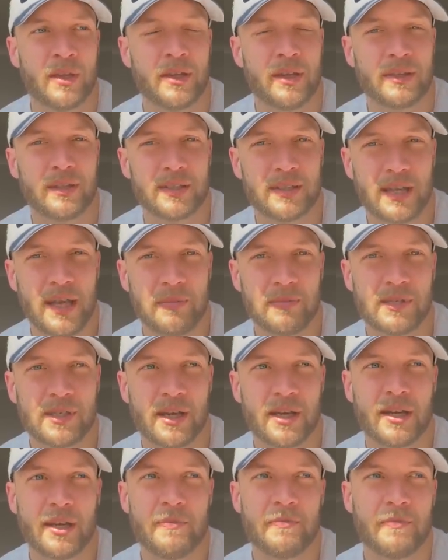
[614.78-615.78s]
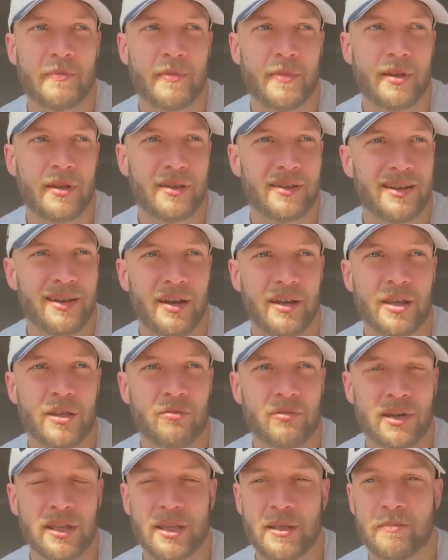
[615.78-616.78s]
At the same time, are
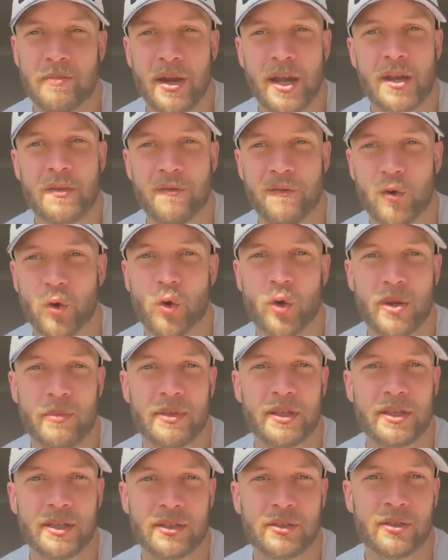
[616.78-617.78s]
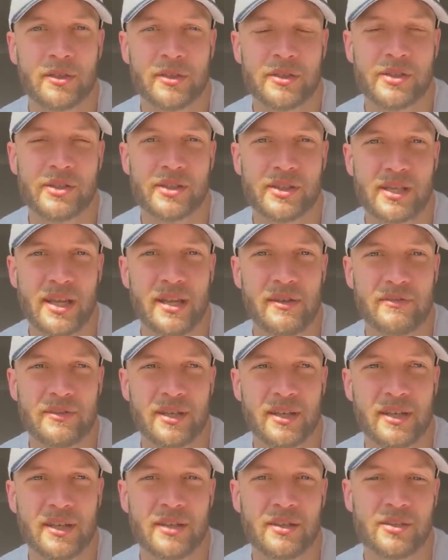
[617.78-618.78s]
you really paying $40 million at
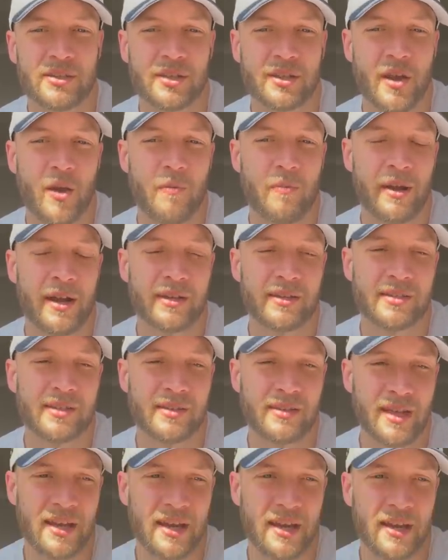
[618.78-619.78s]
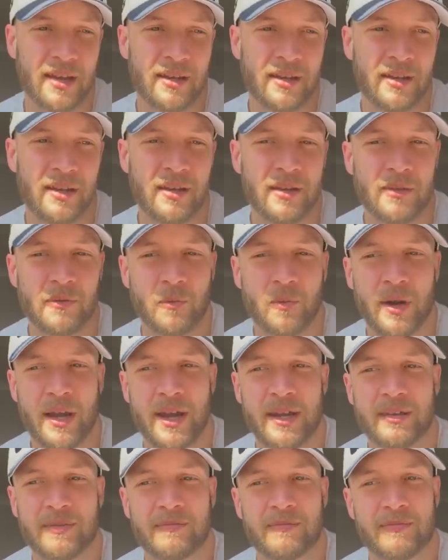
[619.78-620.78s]
safety to go back to that
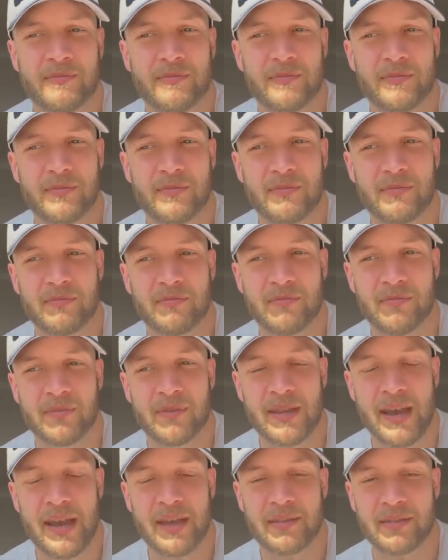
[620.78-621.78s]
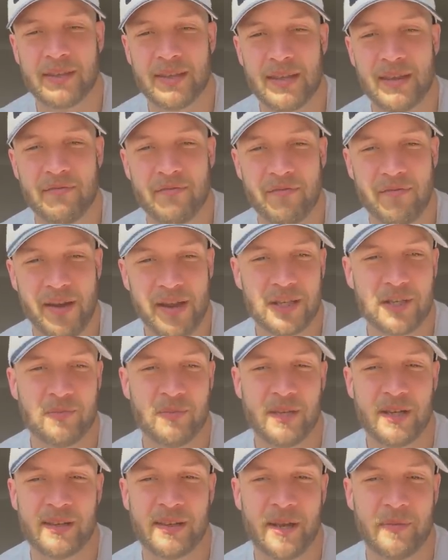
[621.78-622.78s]
when the
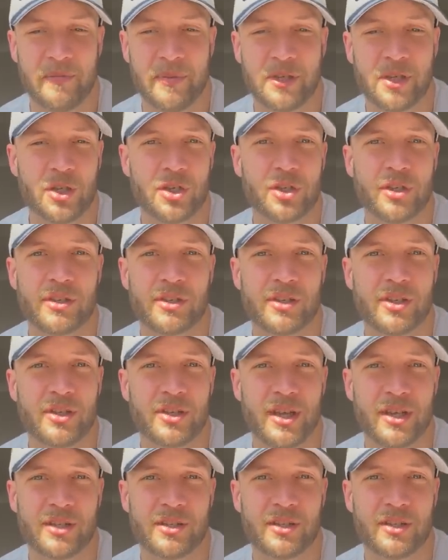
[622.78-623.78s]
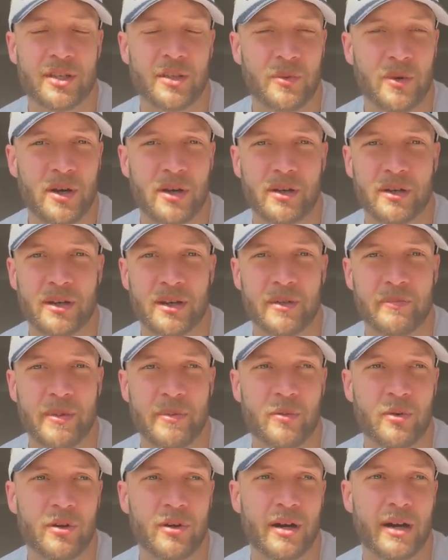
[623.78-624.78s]
investment in that position suggests that you are going to be
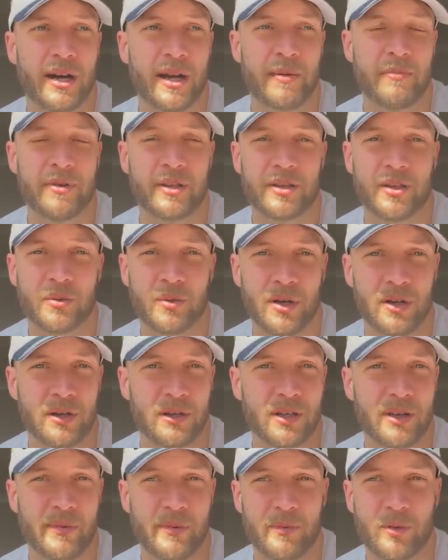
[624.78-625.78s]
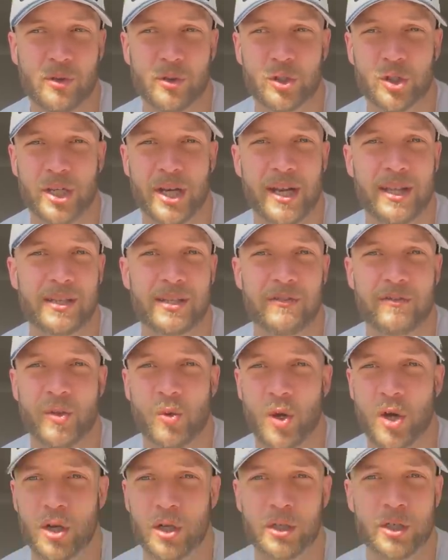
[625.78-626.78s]
more hybrid, you are going to be more creative,
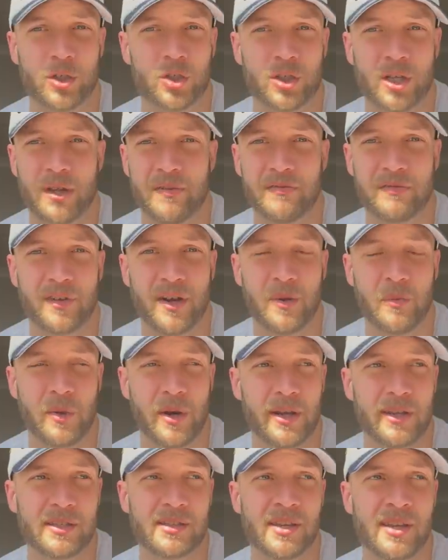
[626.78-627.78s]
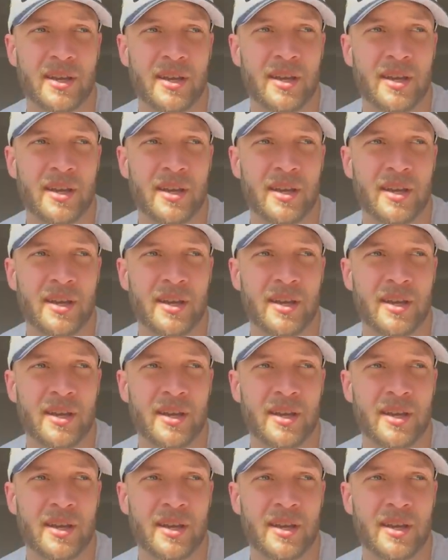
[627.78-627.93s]
you are going to try and find ways